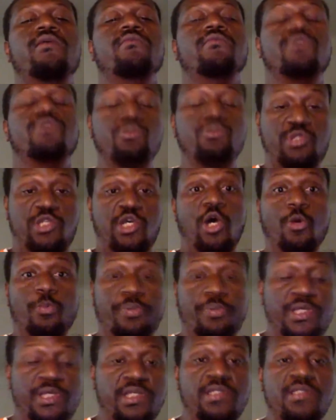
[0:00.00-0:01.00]

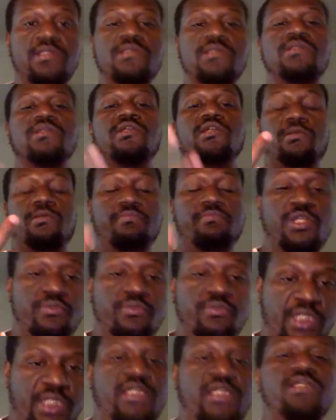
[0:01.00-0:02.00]
utopias,
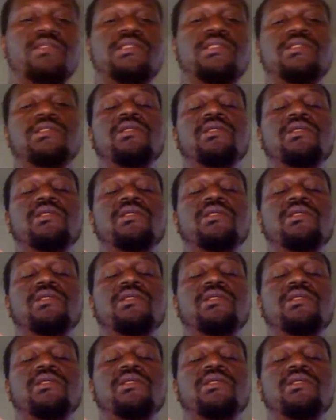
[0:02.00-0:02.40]
communities